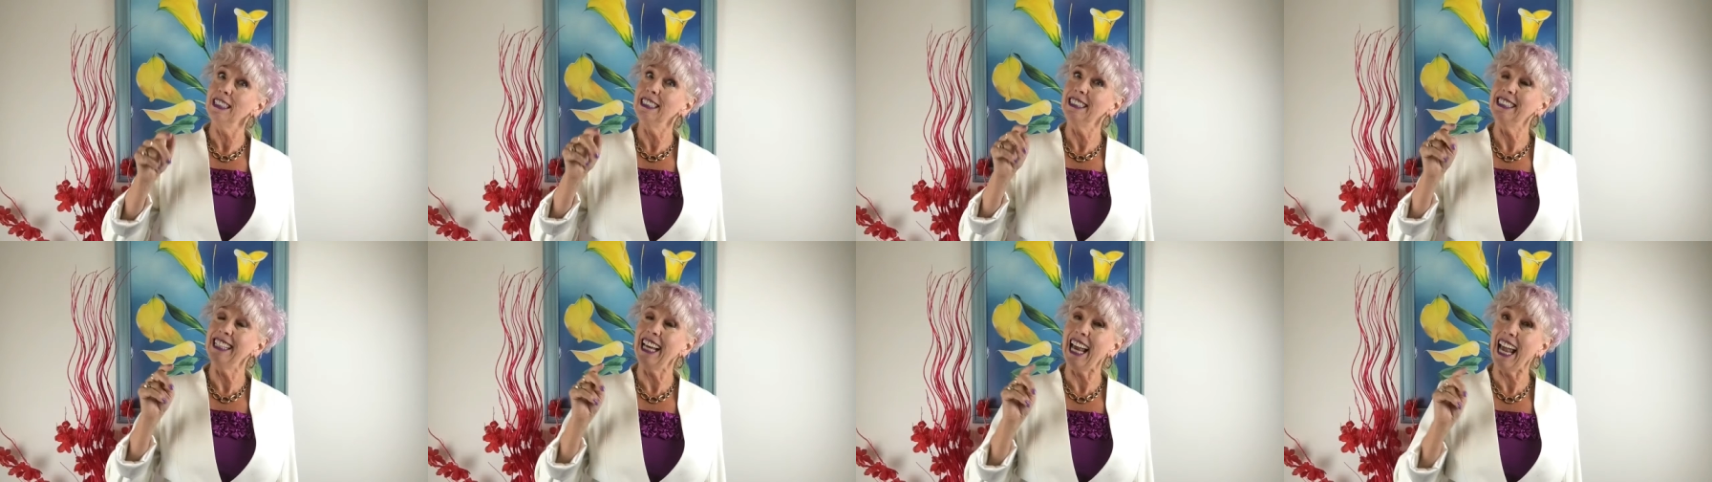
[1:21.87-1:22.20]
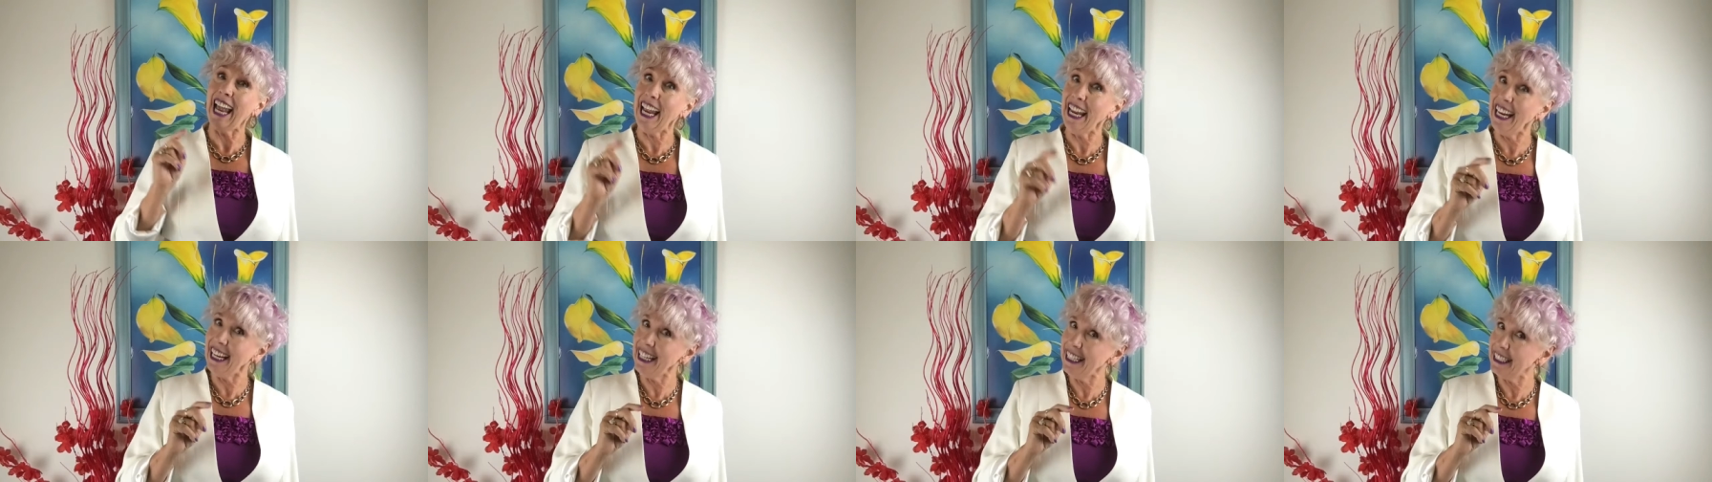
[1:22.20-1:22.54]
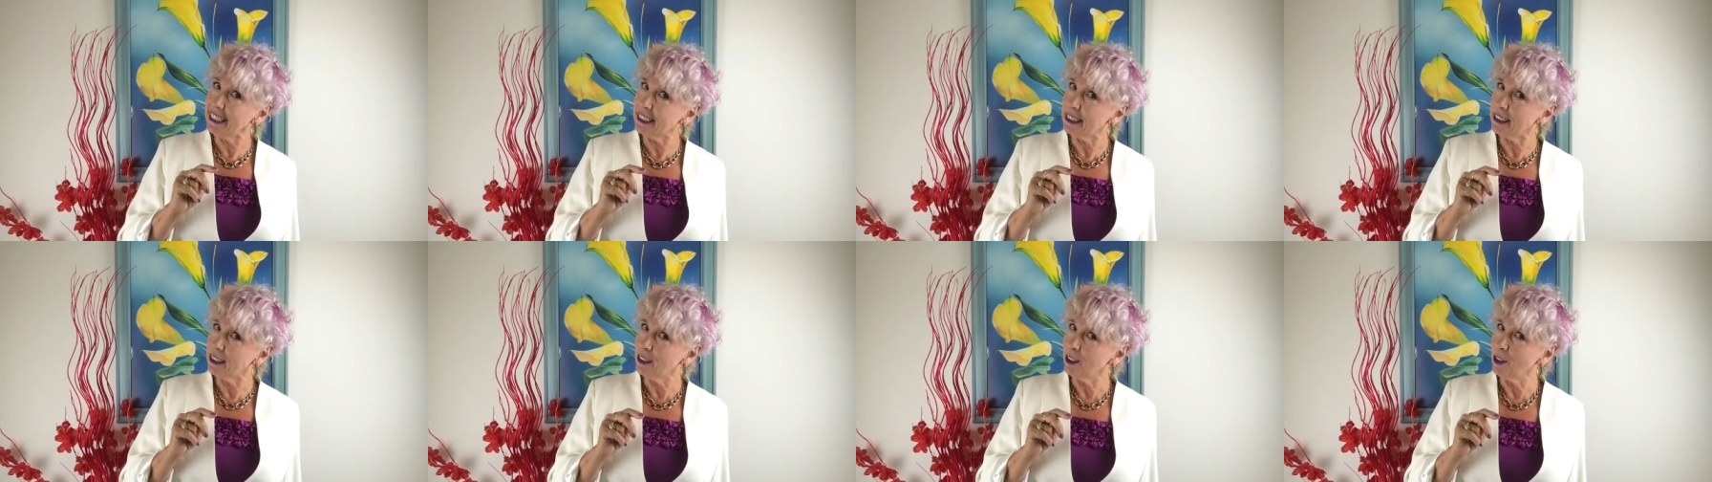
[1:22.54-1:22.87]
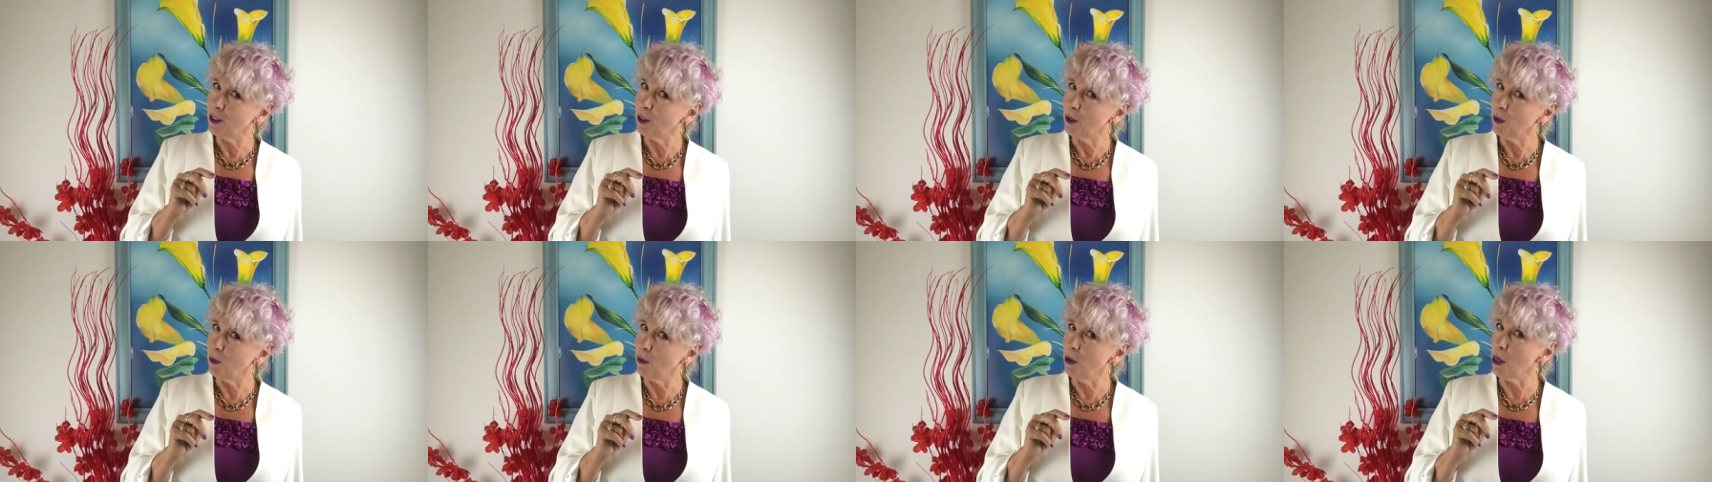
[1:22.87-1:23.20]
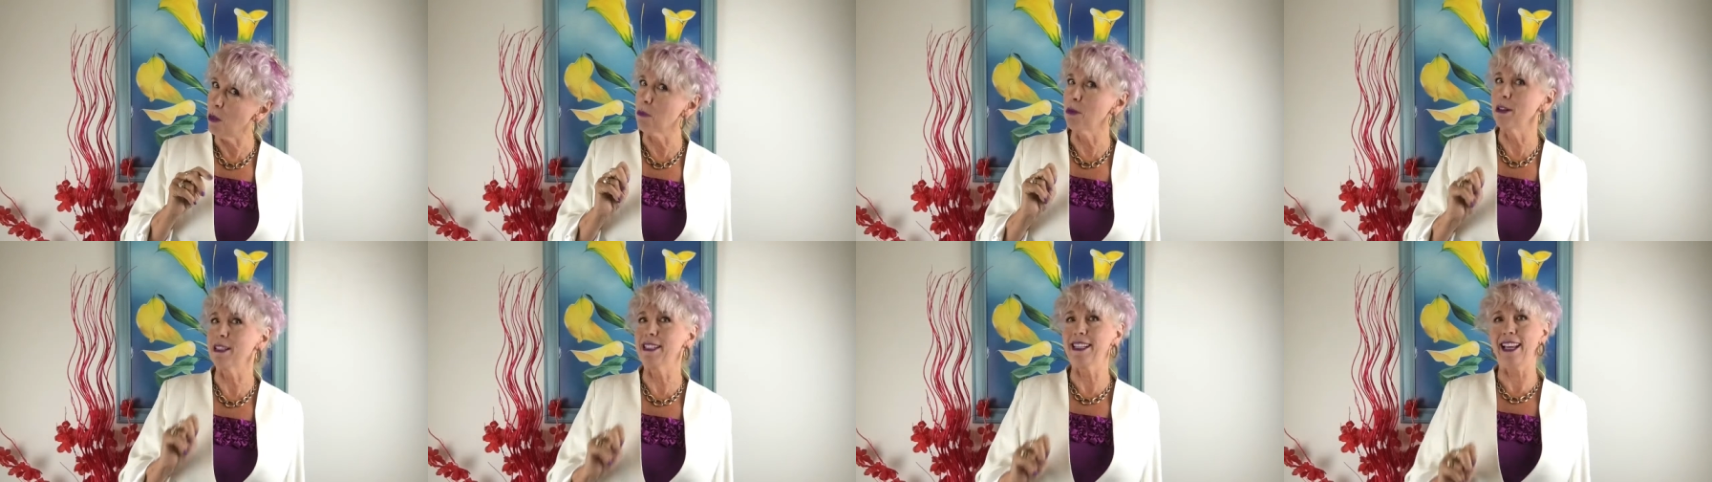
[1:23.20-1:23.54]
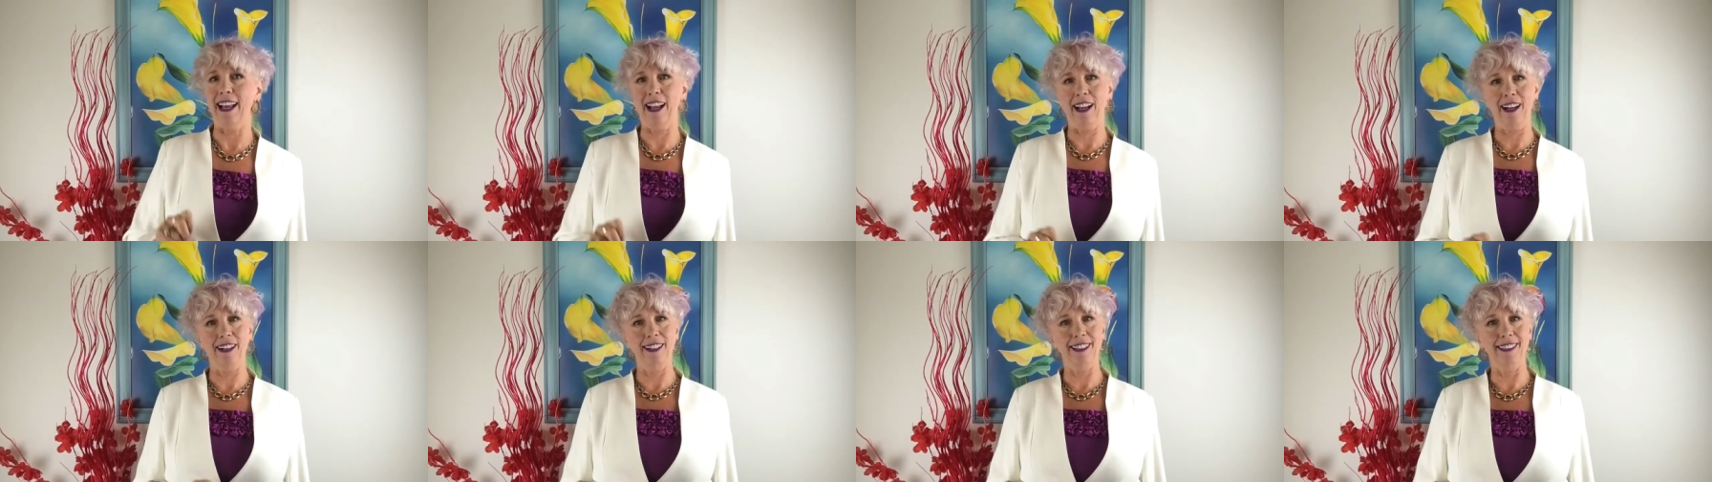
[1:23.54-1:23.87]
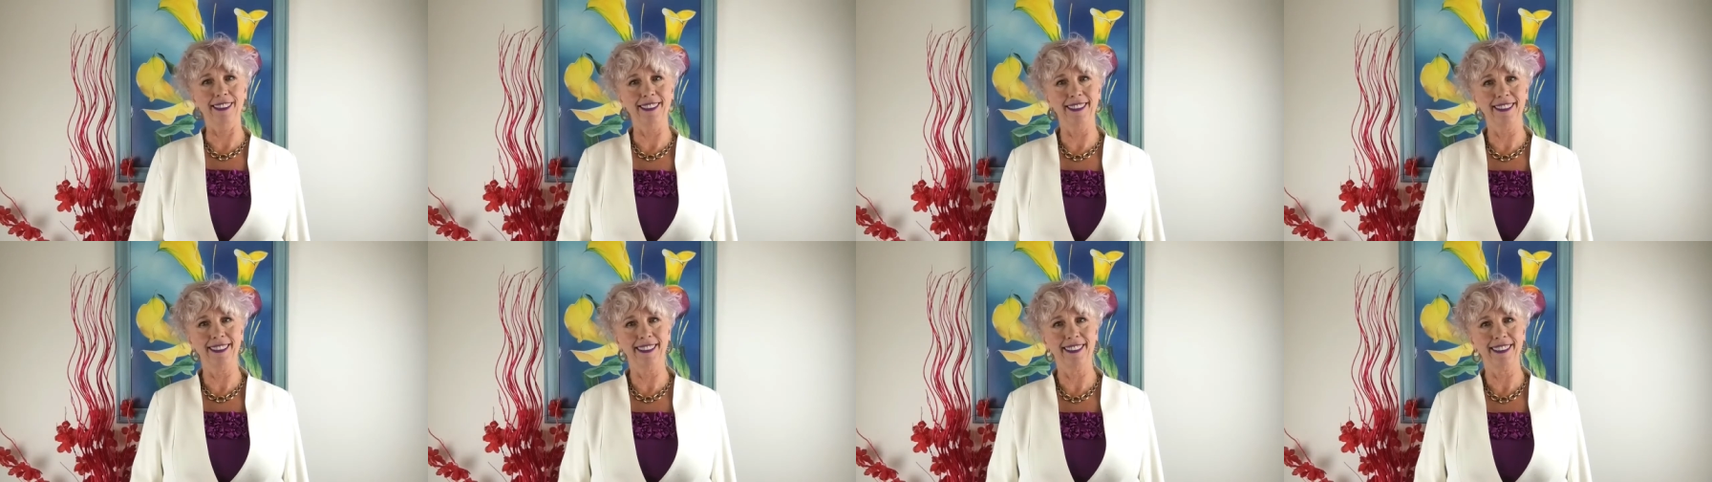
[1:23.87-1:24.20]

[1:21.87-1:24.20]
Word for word: to eat with Prosecco.